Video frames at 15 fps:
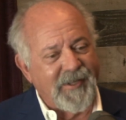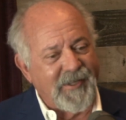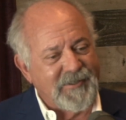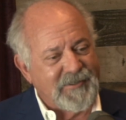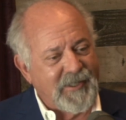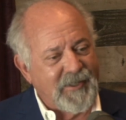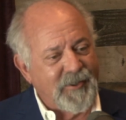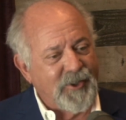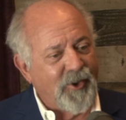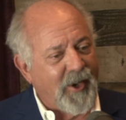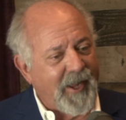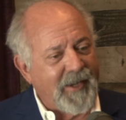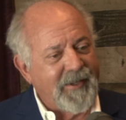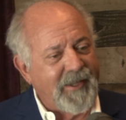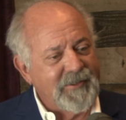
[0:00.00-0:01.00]
He said, do you
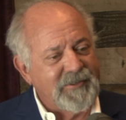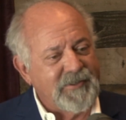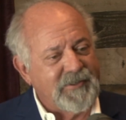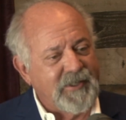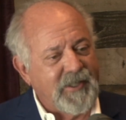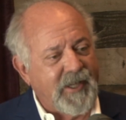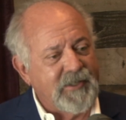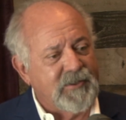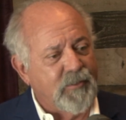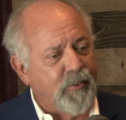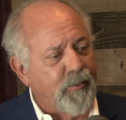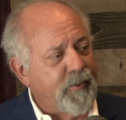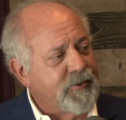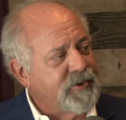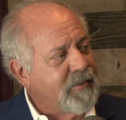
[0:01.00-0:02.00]
like that? She said, yeah. He said,
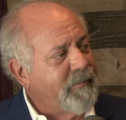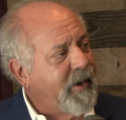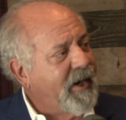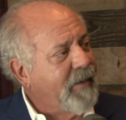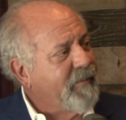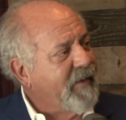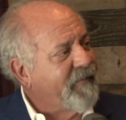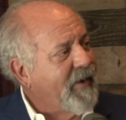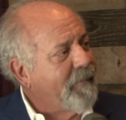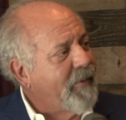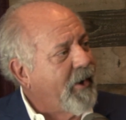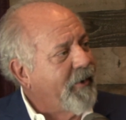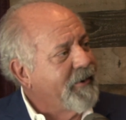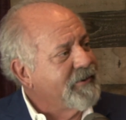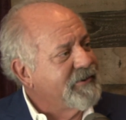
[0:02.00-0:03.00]
well, would you marry me if I
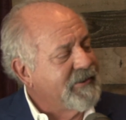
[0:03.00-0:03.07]
bought it?